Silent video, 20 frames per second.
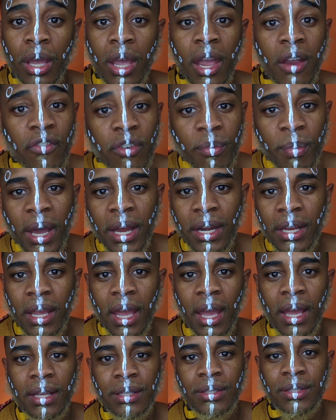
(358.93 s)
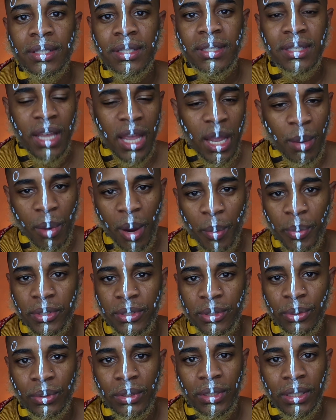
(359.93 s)
everybody has the same
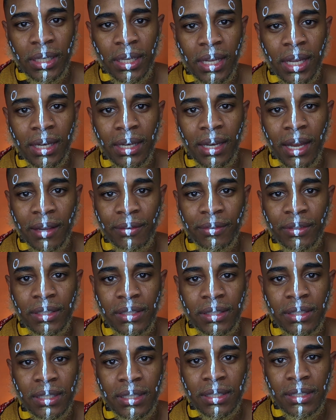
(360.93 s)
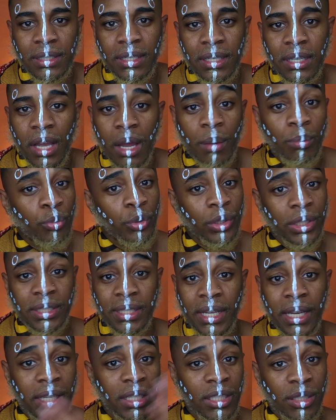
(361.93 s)
opportunity in life to succeed. I'm really
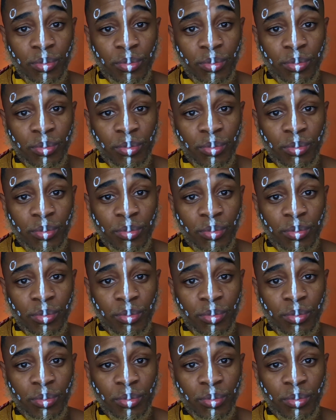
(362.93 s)
taking